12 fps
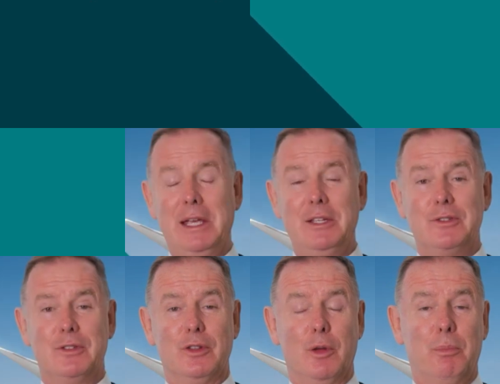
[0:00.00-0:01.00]
It means
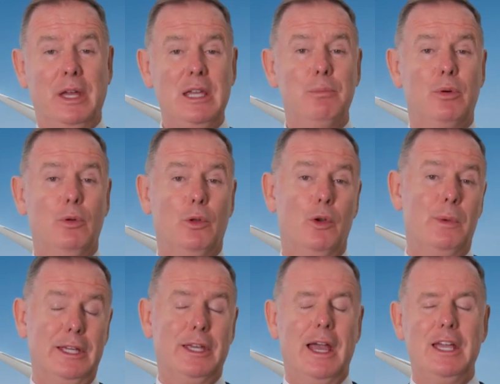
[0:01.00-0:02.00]
that the people who
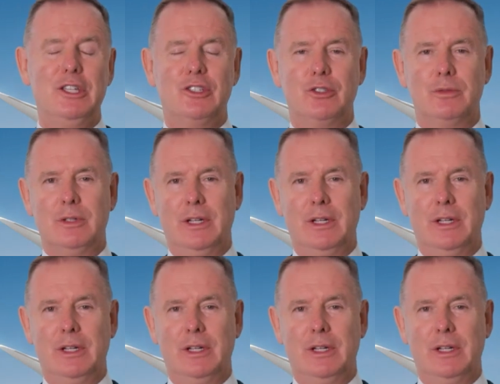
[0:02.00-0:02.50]
engage